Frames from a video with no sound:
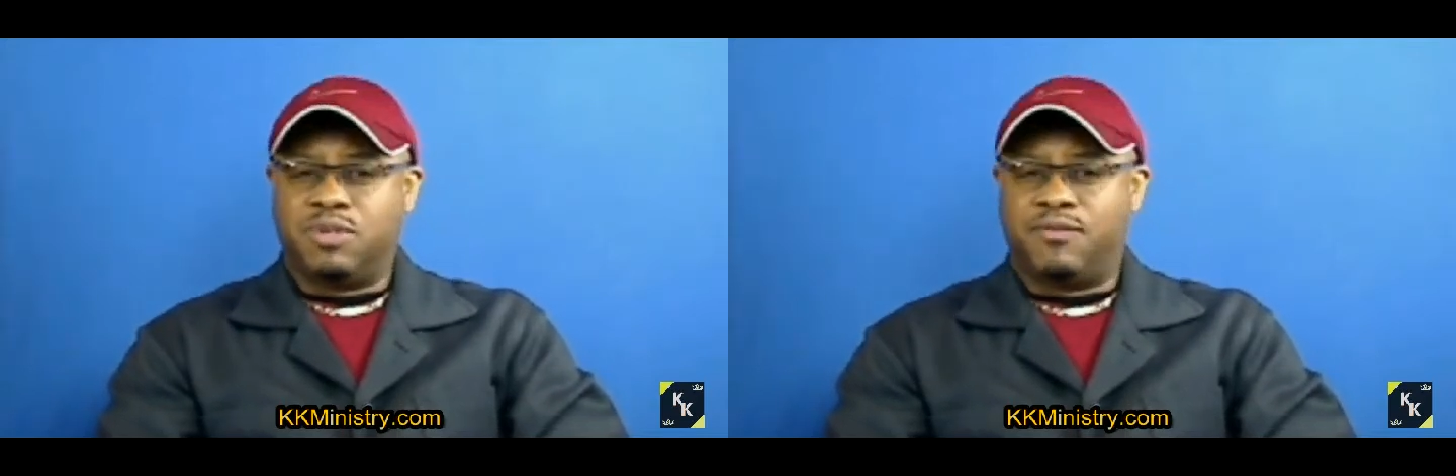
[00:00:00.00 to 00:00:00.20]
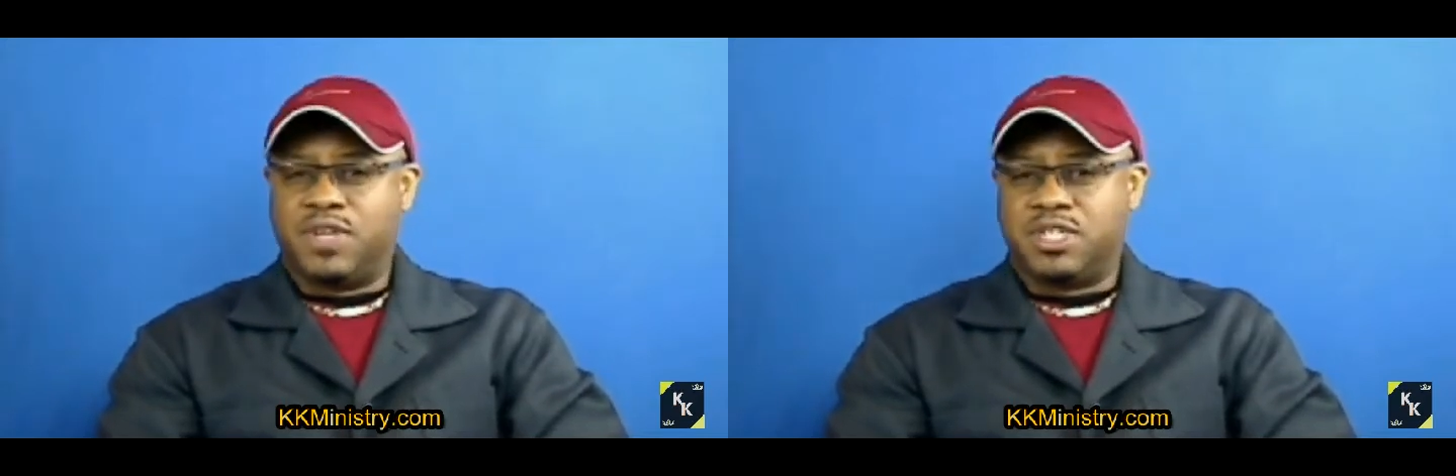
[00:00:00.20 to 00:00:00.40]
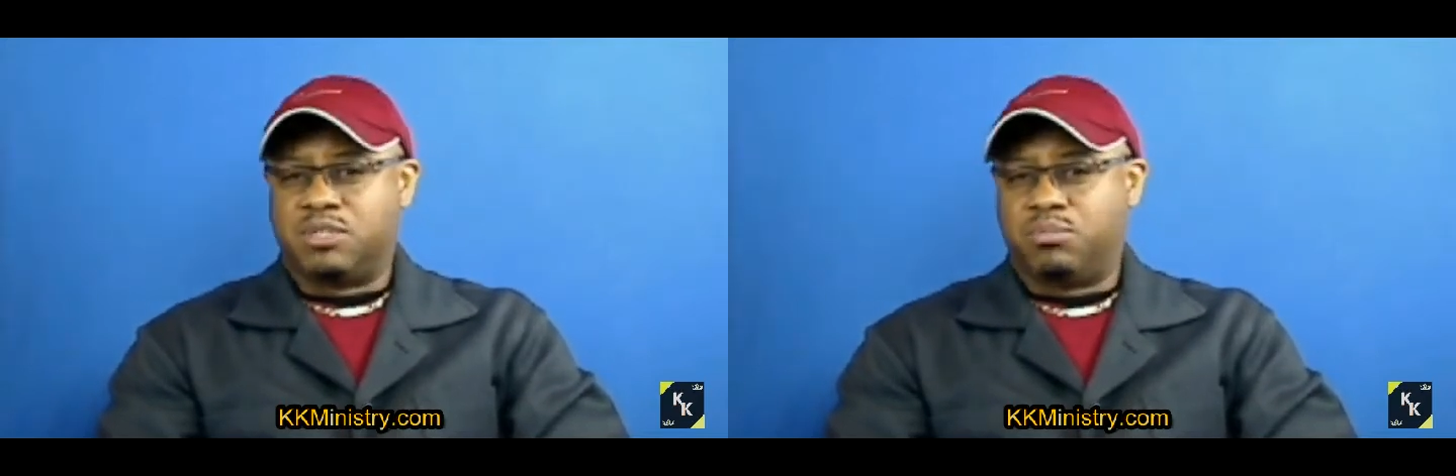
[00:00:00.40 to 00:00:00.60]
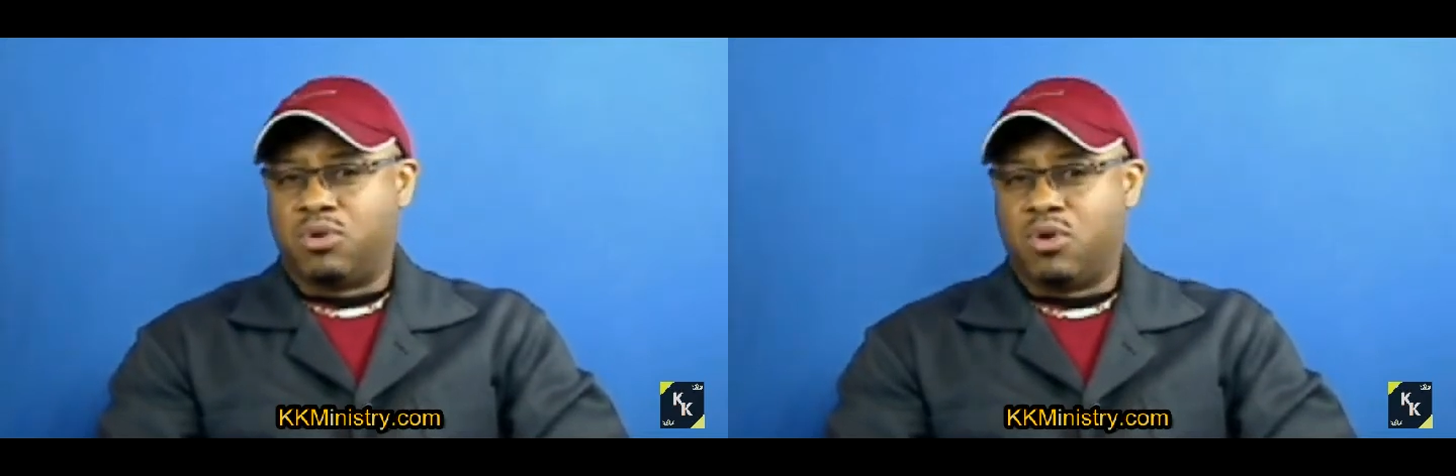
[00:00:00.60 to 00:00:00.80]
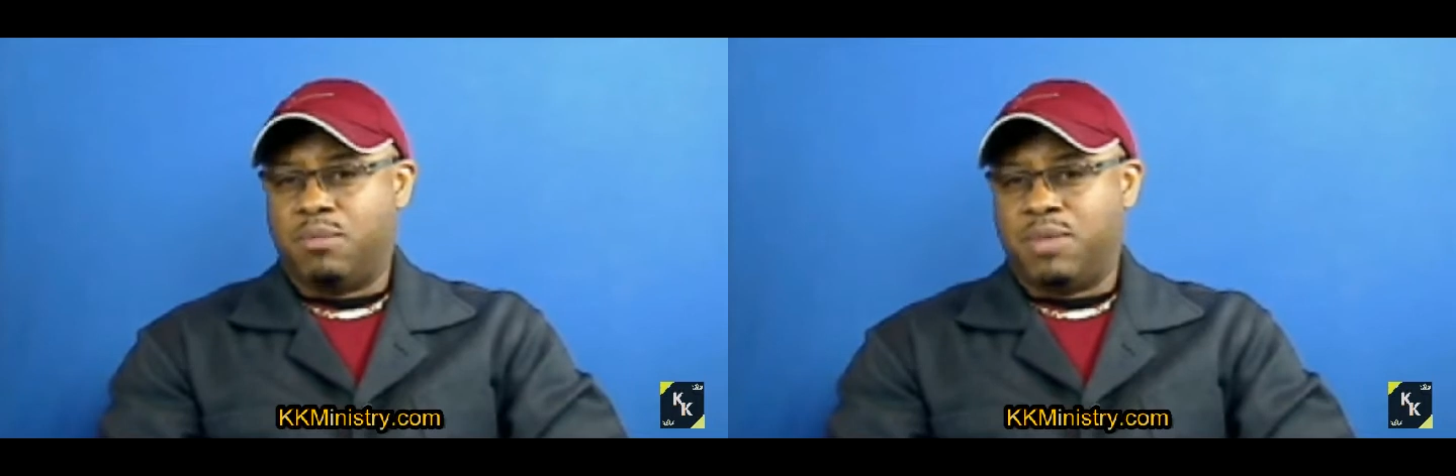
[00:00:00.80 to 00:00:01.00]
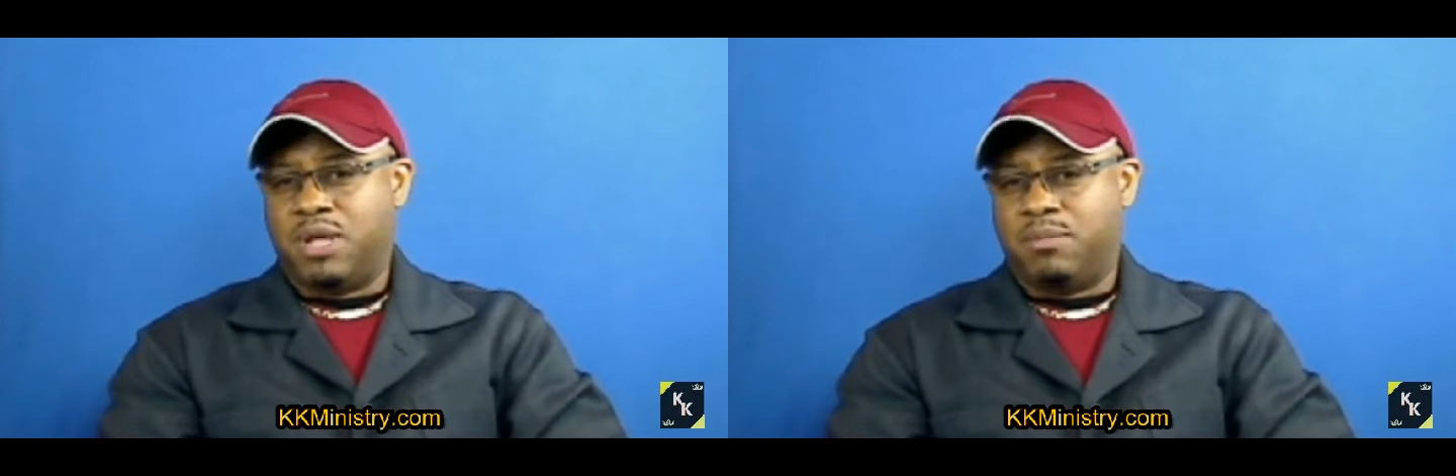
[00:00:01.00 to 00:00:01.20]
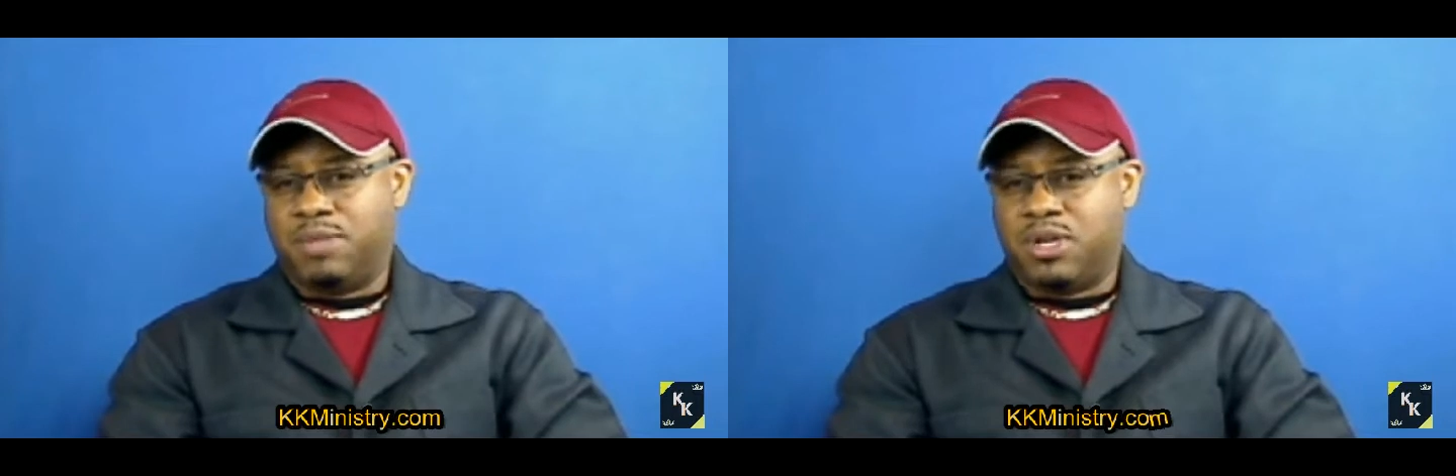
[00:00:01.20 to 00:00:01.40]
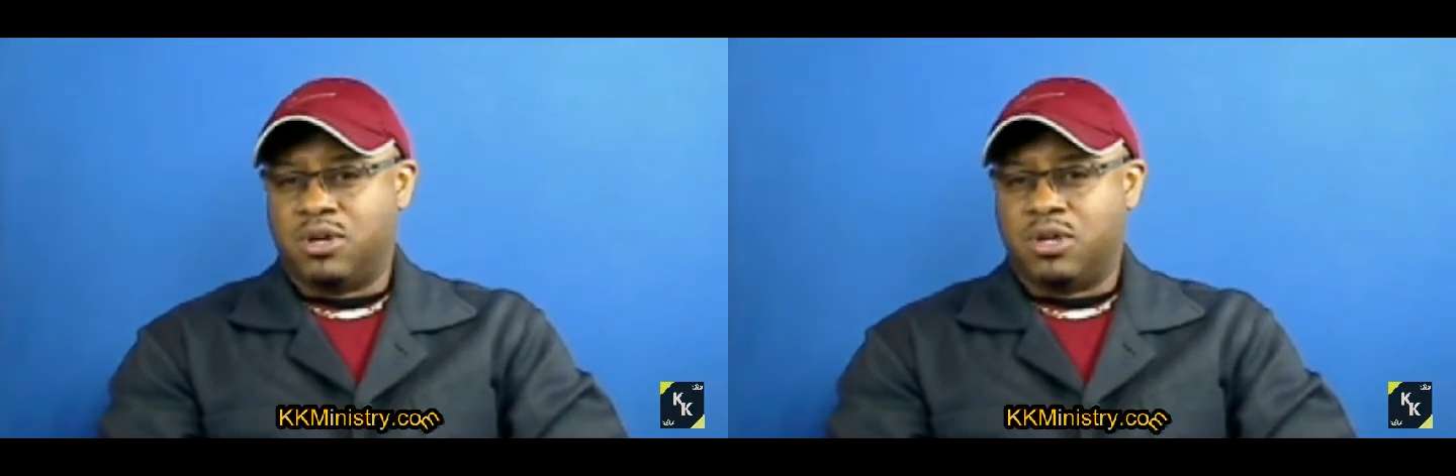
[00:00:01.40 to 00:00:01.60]
defense deployment
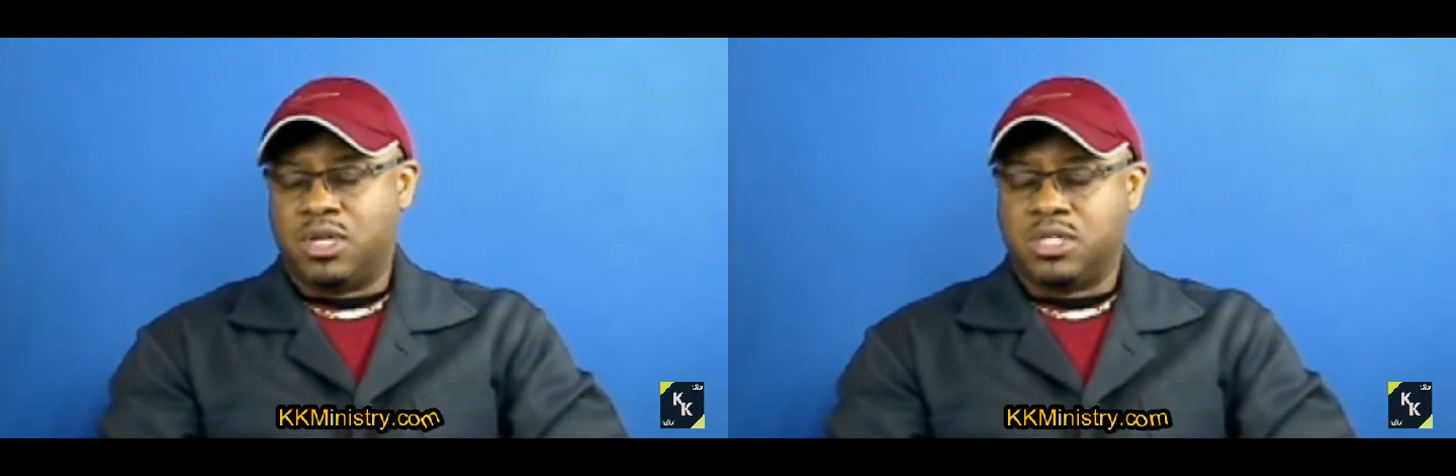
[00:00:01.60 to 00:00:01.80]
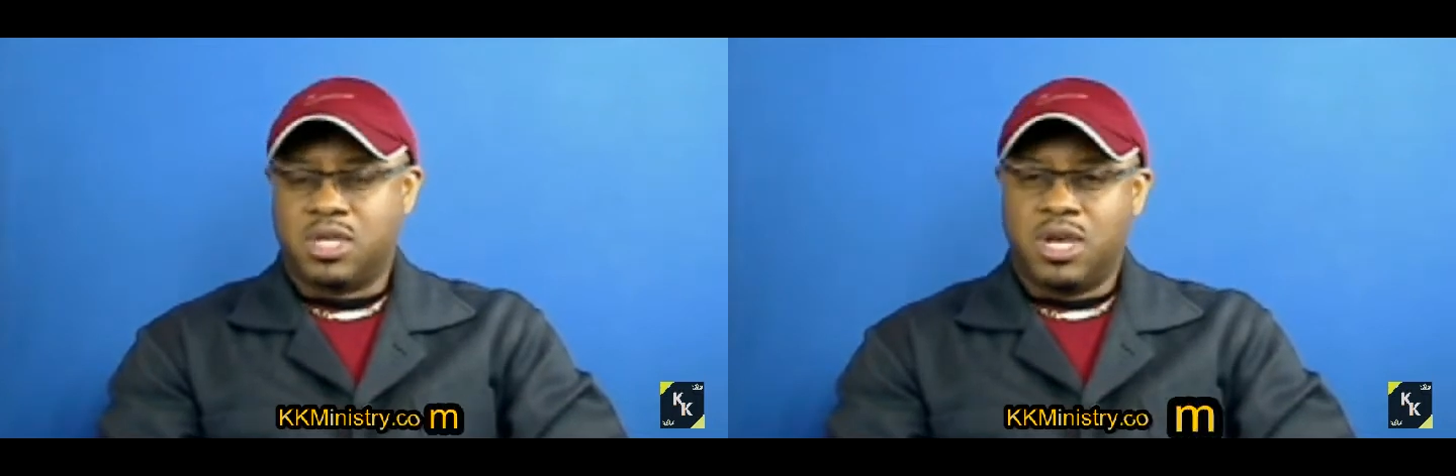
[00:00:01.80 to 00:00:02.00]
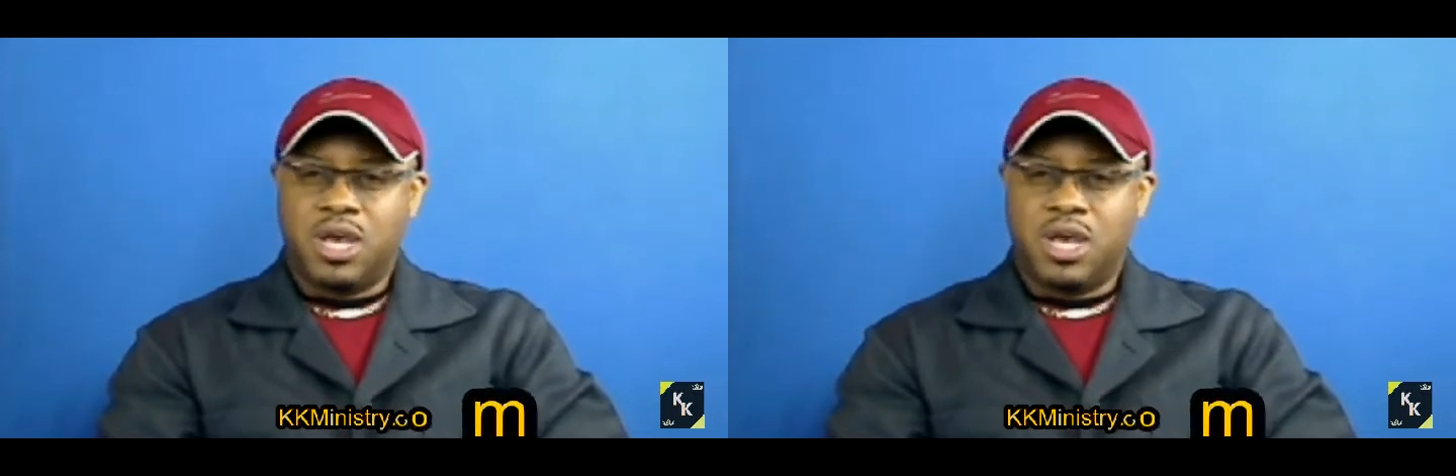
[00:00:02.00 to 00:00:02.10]
because